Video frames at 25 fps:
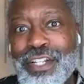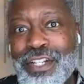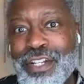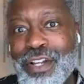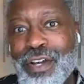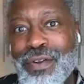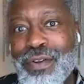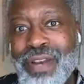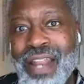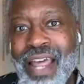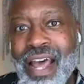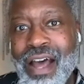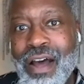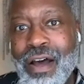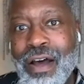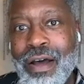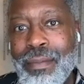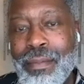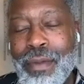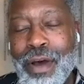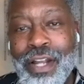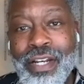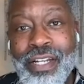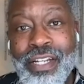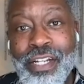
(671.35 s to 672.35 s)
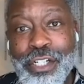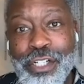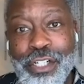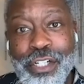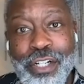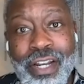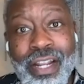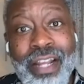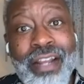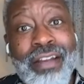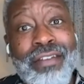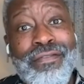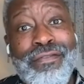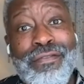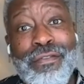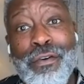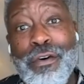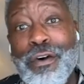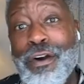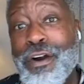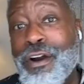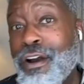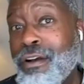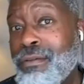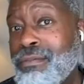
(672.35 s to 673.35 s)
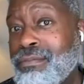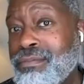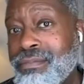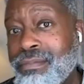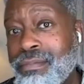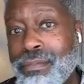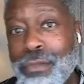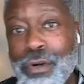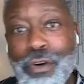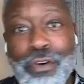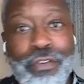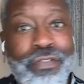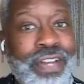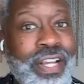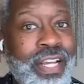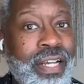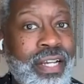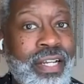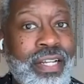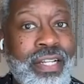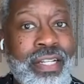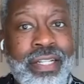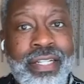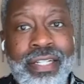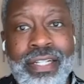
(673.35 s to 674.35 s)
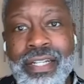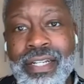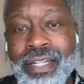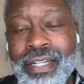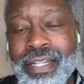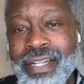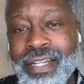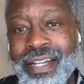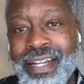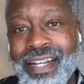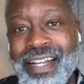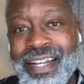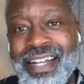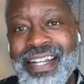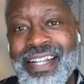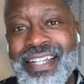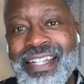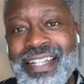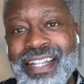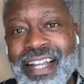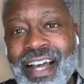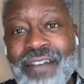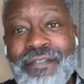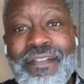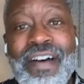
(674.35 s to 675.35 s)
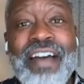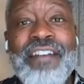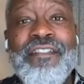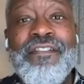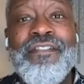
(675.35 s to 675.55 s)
and so now I'm auditioning for movies and stuff.